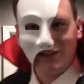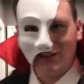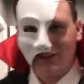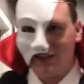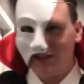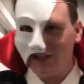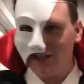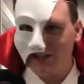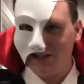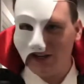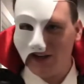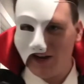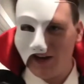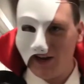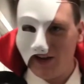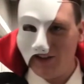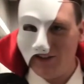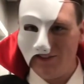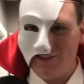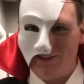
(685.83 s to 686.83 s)
'Tis
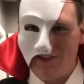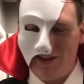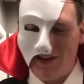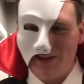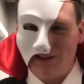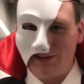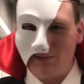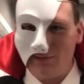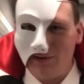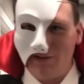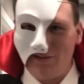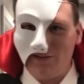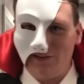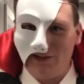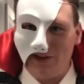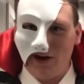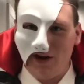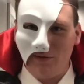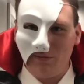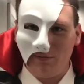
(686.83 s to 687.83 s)
I, the Phantom of the
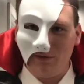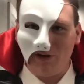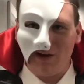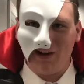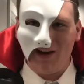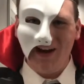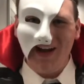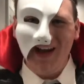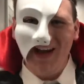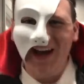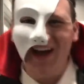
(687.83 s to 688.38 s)
Opera.